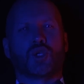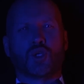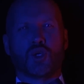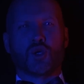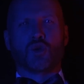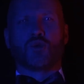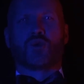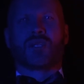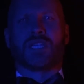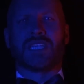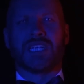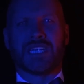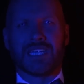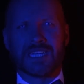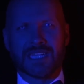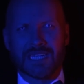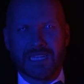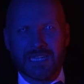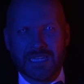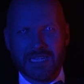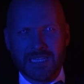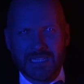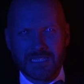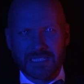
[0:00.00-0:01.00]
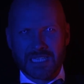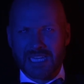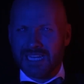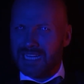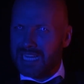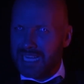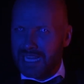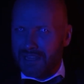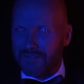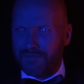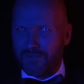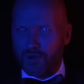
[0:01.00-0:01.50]
duty to
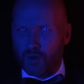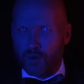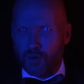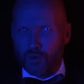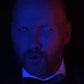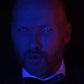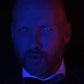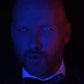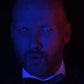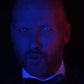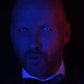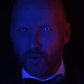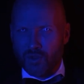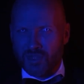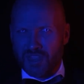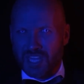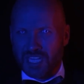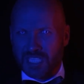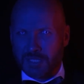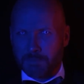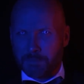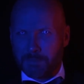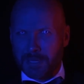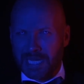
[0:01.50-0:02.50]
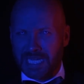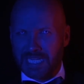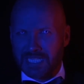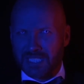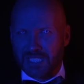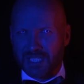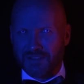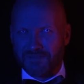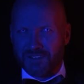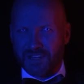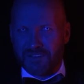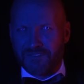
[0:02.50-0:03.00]
leave you with this
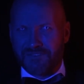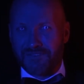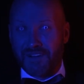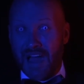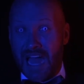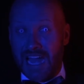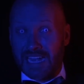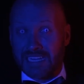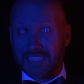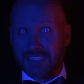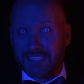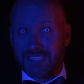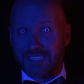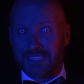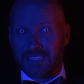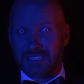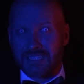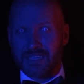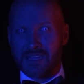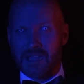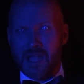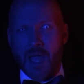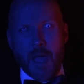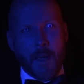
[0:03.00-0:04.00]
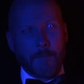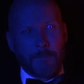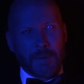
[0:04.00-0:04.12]
piece of advice.